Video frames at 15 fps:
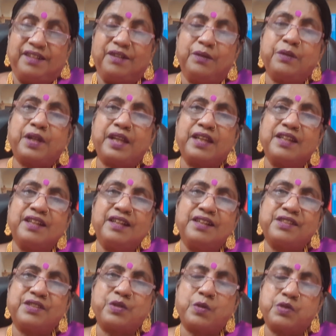Okay,
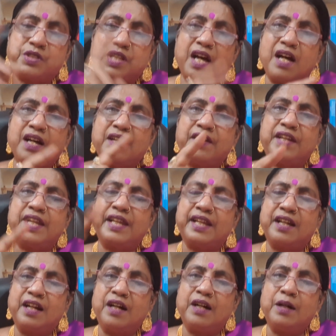so sa, re,
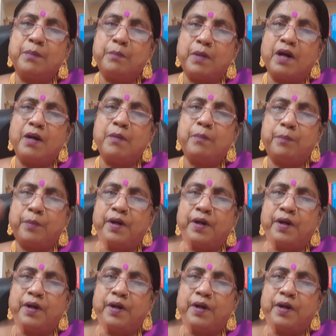ga, ma,